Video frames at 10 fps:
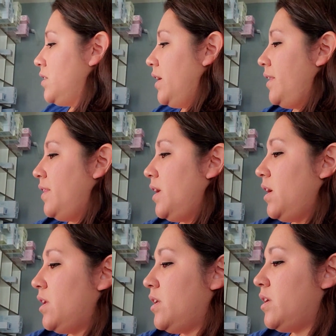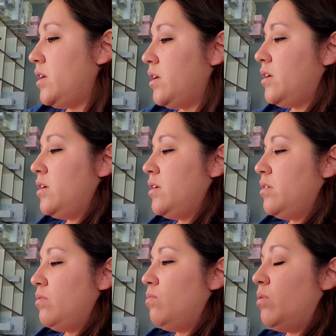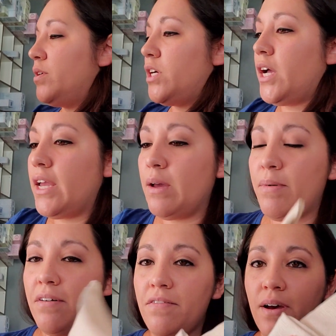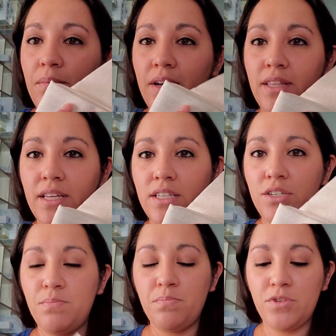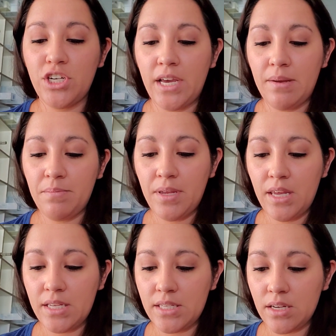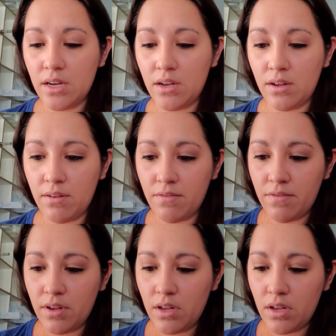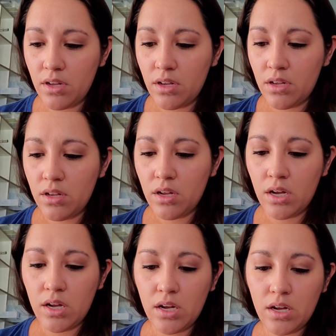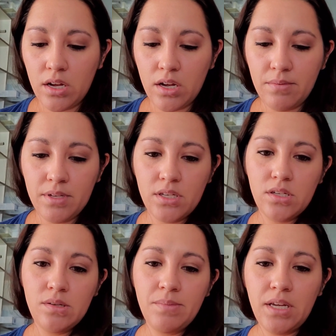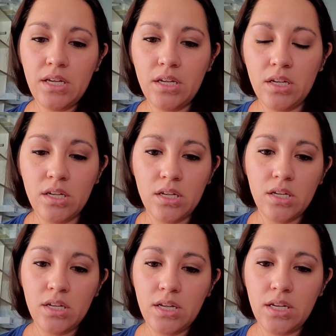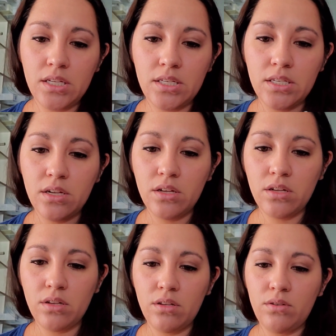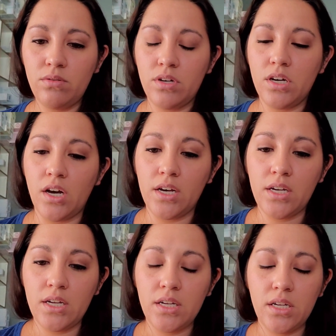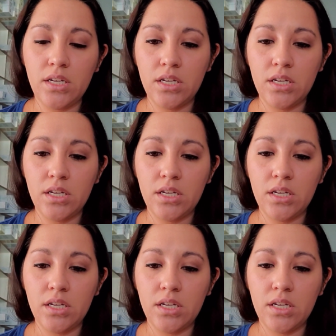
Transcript: And then while we're talking about fabric, this giant piece of, I'm assuming it's Lugana